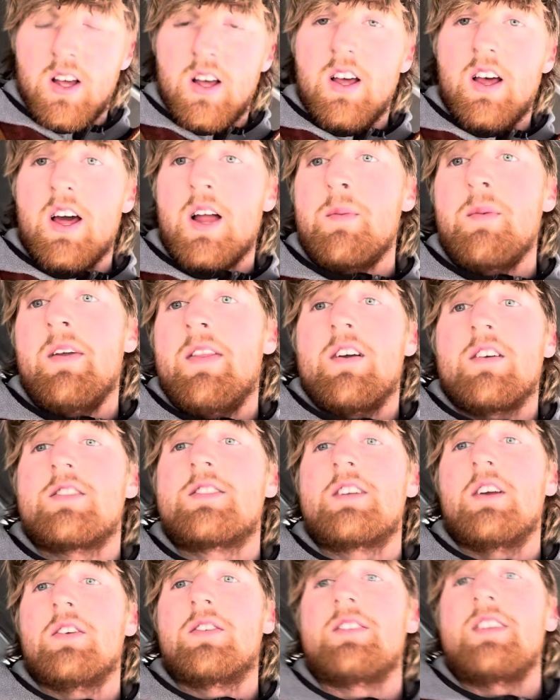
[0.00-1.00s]
I mean, they're
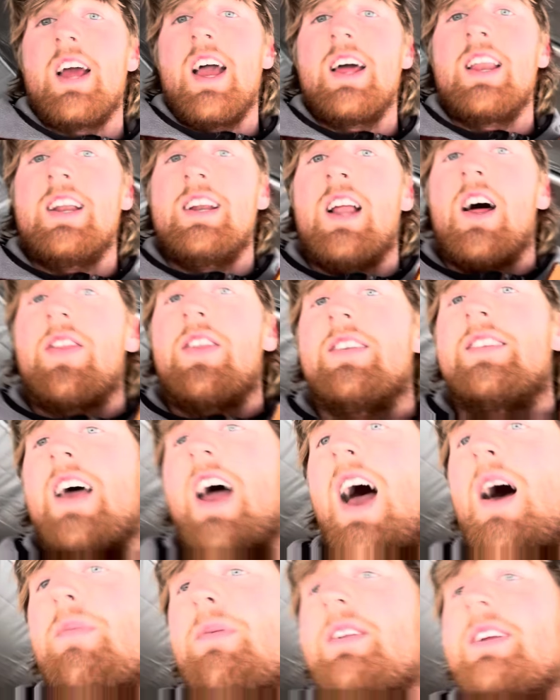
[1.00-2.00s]
still standing, nothing's
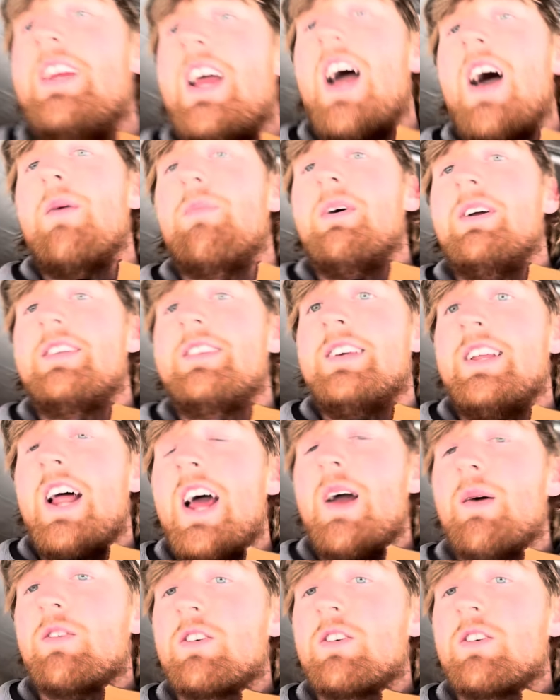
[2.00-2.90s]
happened yet, but today we're